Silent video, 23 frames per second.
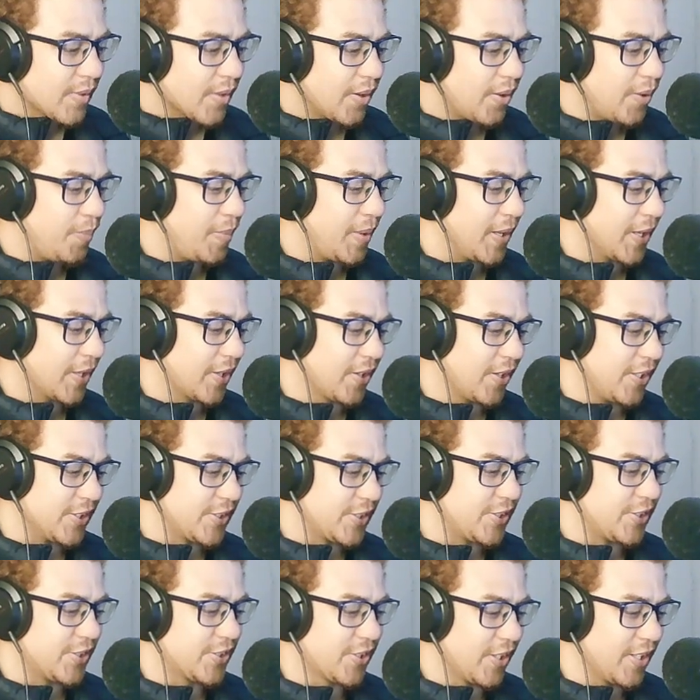Oh my gosh,
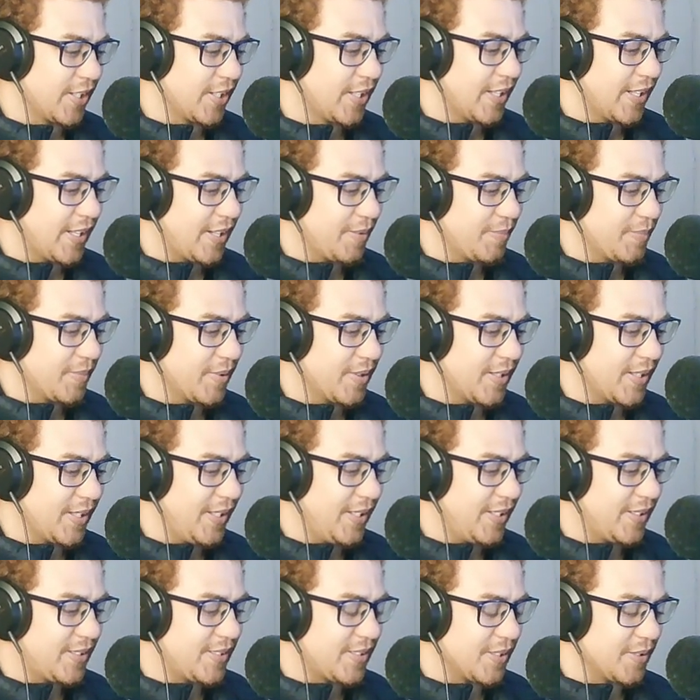he's gonna let him
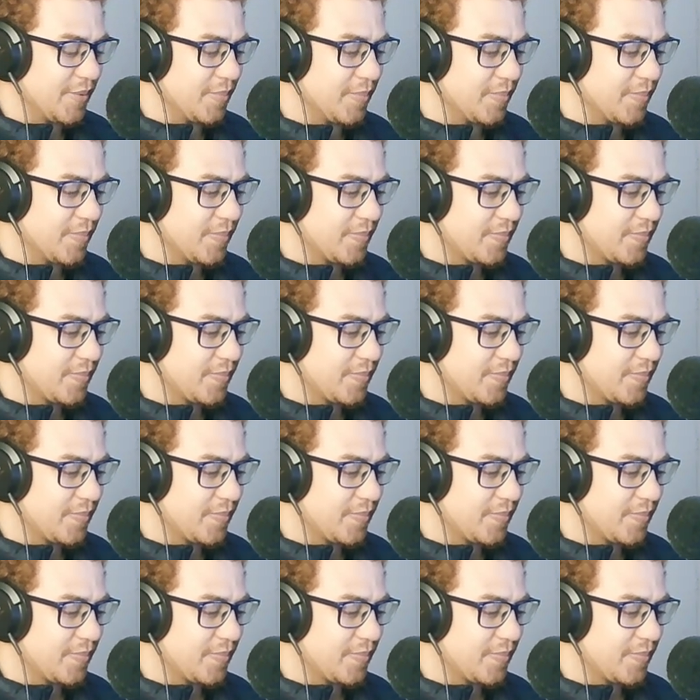eat him.